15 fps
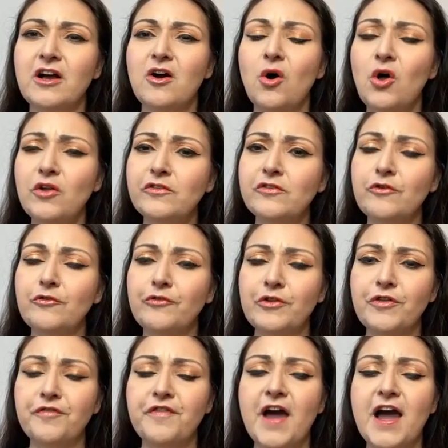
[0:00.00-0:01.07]
also for
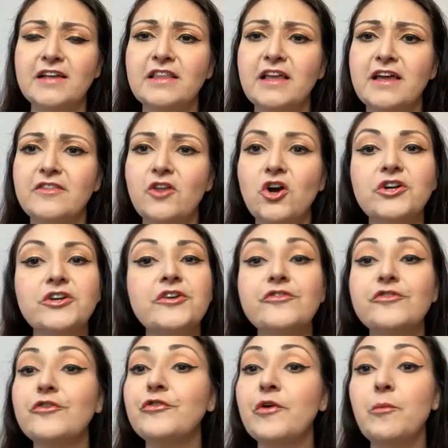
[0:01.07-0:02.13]
the fact that the
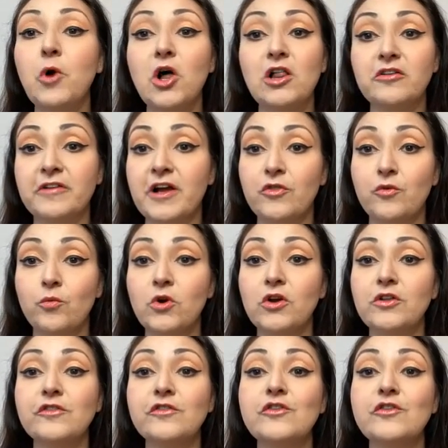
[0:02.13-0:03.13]
artists are from all around the world.